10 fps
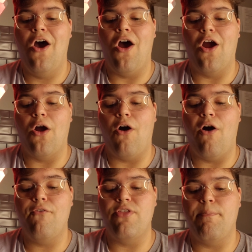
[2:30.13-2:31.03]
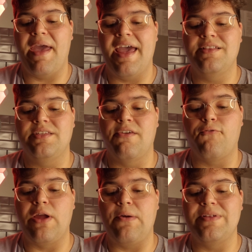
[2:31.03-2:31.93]
are all of the bands and the
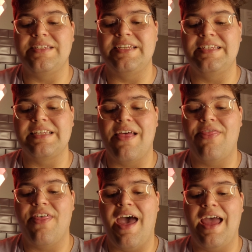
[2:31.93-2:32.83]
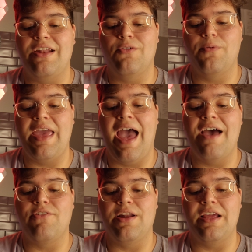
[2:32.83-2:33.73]
frequencies that we
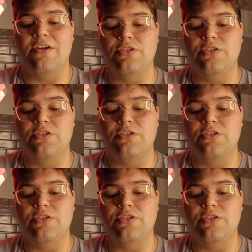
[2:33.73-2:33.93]
have on here.